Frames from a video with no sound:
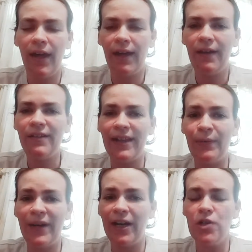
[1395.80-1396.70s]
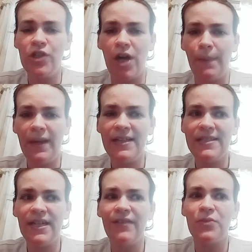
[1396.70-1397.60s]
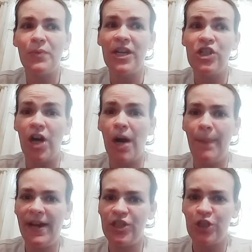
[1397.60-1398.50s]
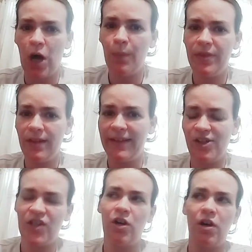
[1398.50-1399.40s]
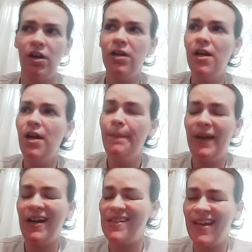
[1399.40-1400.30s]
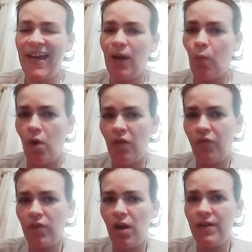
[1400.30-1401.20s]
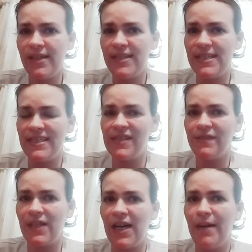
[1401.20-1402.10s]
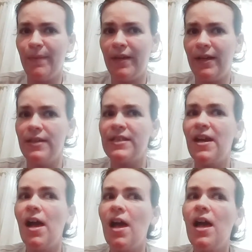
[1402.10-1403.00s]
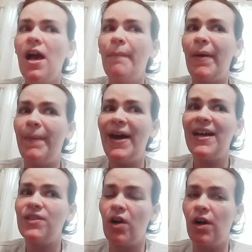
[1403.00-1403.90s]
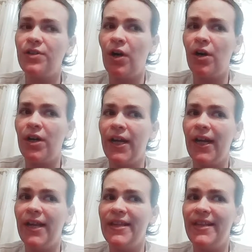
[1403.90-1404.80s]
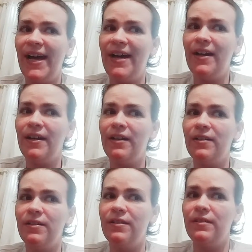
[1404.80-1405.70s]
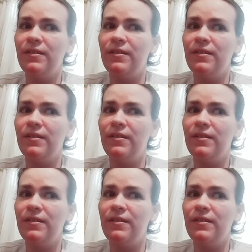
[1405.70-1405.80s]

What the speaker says: vlogging, like when I go shopping and stuff, because when I shop with the electric cart because I can't walk for long distances of time because my back starts hurting, and then that